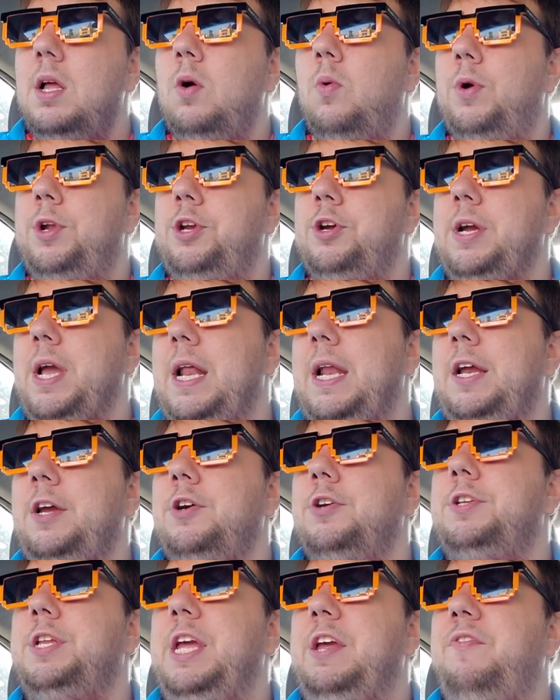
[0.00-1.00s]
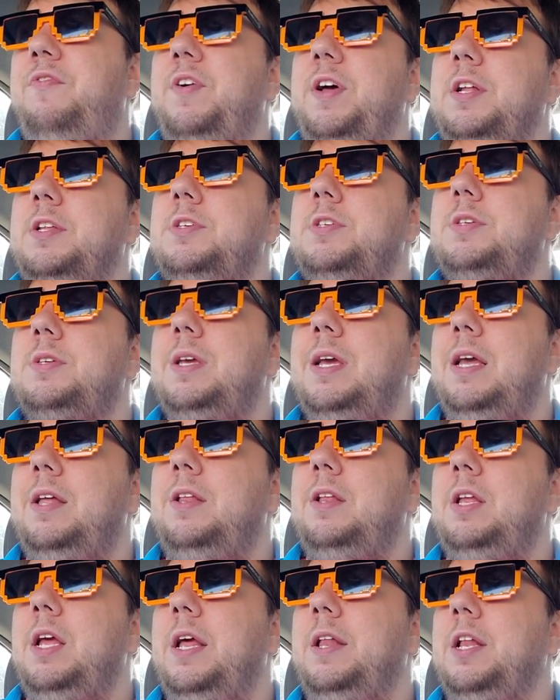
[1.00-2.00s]
When you're getting your defense,
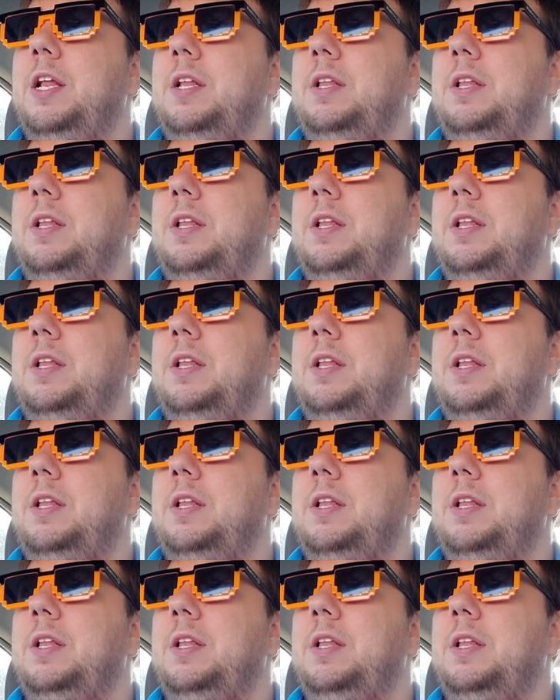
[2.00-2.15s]
and